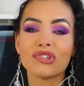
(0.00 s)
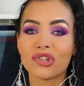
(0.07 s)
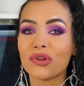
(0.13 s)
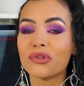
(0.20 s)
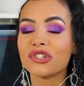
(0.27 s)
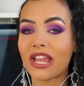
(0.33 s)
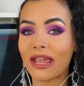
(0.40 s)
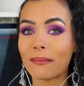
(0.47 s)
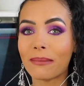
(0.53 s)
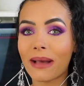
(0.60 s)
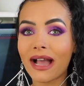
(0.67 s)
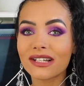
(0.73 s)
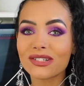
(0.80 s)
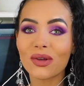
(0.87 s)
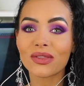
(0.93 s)
huge
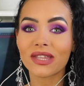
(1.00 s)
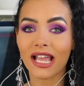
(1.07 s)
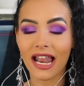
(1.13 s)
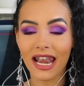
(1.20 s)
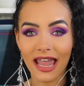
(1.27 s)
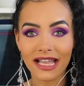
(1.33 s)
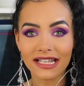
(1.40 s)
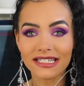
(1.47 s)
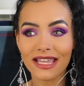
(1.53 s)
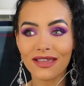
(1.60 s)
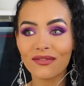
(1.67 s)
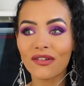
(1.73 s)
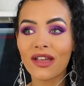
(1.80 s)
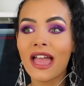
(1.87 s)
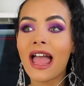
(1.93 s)
impact on the
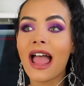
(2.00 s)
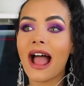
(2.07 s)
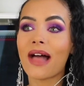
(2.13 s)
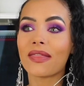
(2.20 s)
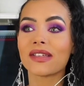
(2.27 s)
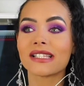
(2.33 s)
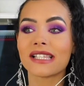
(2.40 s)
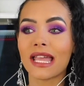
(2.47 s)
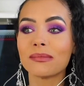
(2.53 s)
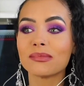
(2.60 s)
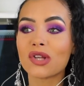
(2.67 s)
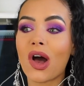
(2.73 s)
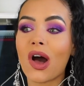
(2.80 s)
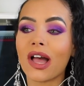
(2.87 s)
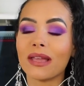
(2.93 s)
collective, at the same
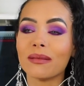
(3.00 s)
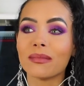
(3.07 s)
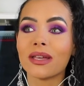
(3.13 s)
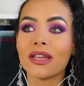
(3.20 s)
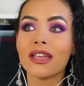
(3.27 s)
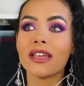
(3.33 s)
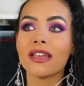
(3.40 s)
time,